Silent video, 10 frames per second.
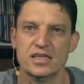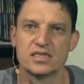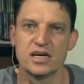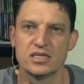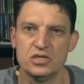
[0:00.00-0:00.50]

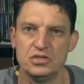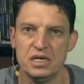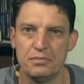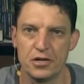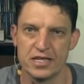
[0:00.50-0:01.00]
It's nice to
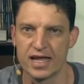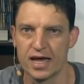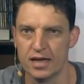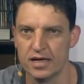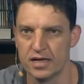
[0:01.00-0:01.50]
see pretty
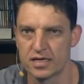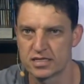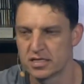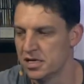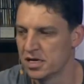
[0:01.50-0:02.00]

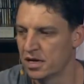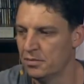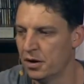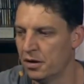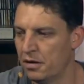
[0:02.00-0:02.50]
colors.
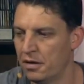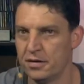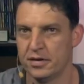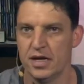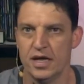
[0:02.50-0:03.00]
Come
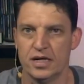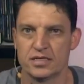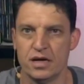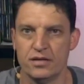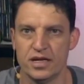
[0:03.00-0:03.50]
on.
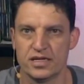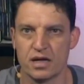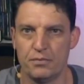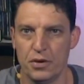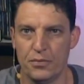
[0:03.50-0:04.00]
So, and there's
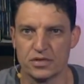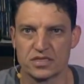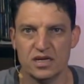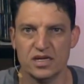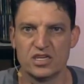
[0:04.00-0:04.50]
our
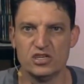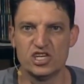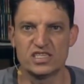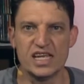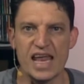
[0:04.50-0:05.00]
purples. So
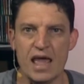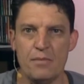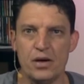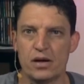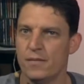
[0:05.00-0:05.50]
just that
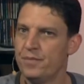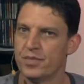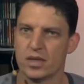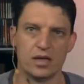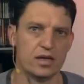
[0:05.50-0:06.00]
amber,
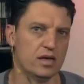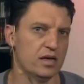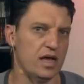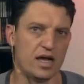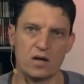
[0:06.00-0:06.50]

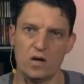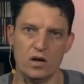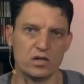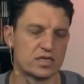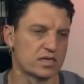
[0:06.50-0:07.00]
I
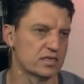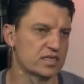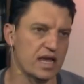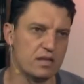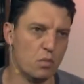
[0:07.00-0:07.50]
can't
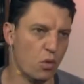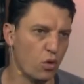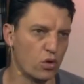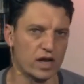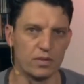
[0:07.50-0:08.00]
say it
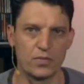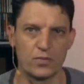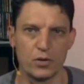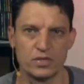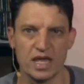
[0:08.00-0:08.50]
more. I
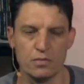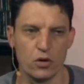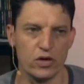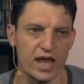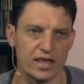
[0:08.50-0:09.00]
probably say it
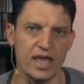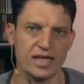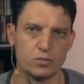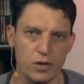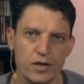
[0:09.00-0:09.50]
more like,
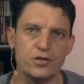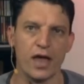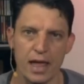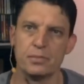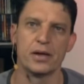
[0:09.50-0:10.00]
yes, we heard
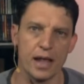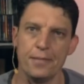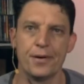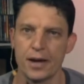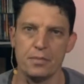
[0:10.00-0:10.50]
you. Amber,
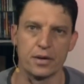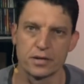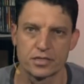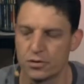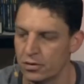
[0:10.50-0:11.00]
amber, amber.
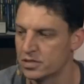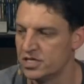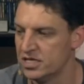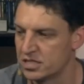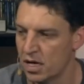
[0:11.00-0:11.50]
It's cool.
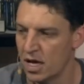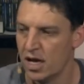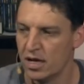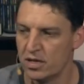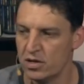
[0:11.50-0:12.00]
Jeez.
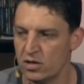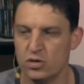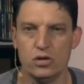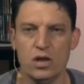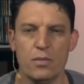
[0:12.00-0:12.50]
You
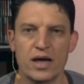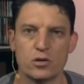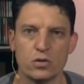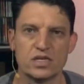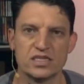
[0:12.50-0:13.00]
do know my
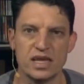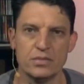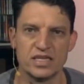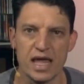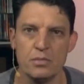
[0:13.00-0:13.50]
daughter's
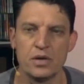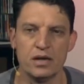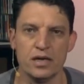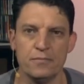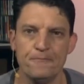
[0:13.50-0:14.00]
name is
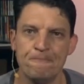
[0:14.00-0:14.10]
Amberly.